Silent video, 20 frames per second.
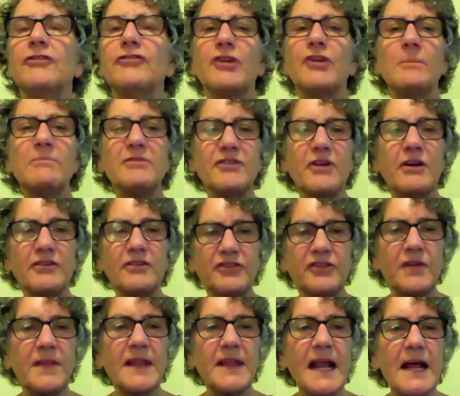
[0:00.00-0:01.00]
jumpstart
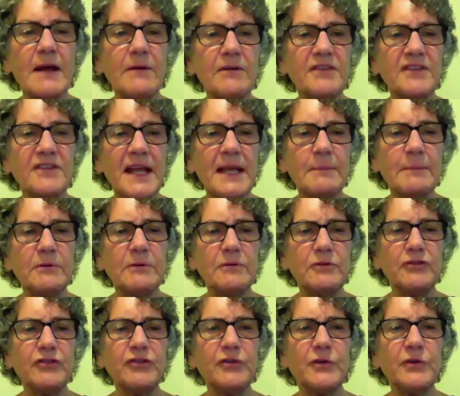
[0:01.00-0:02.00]
so that I was able
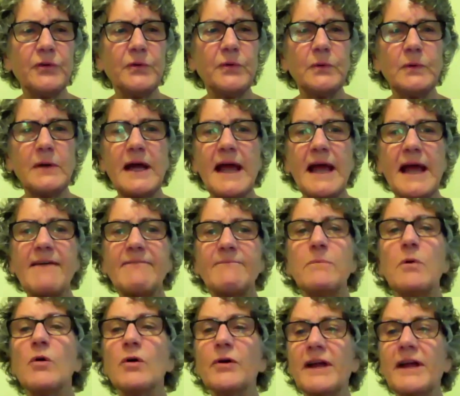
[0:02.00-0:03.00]
to
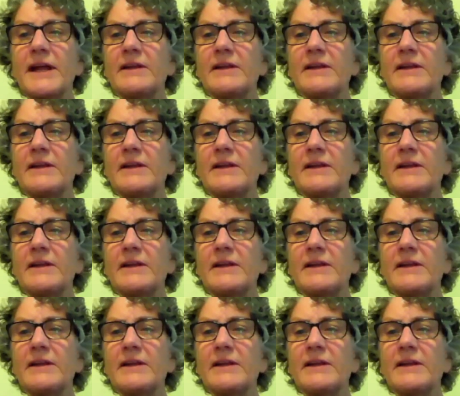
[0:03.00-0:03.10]
have more